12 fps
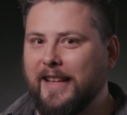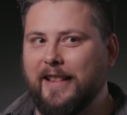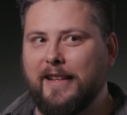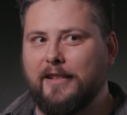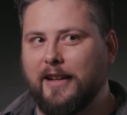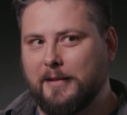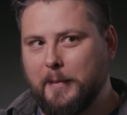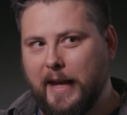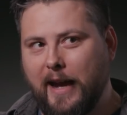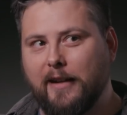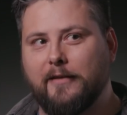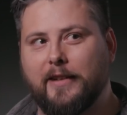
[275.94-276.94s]
Then they talked me
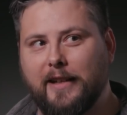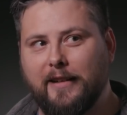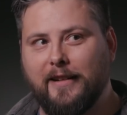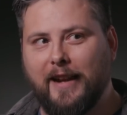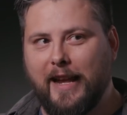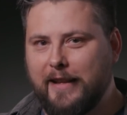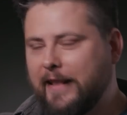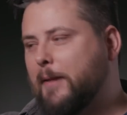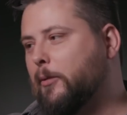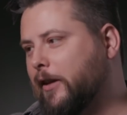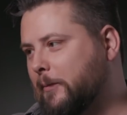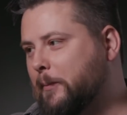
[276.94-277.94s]
out of it, and then they
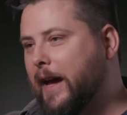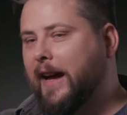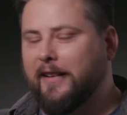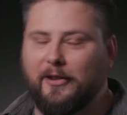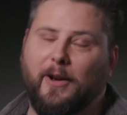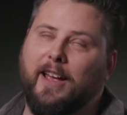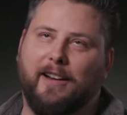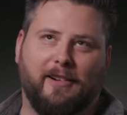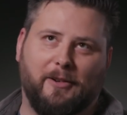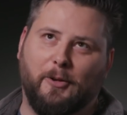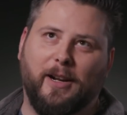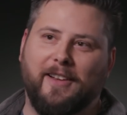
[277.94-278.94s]
brought him back. So you, I
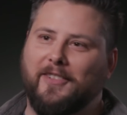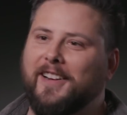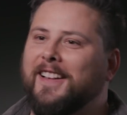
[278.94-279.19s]
don't know. Whatever.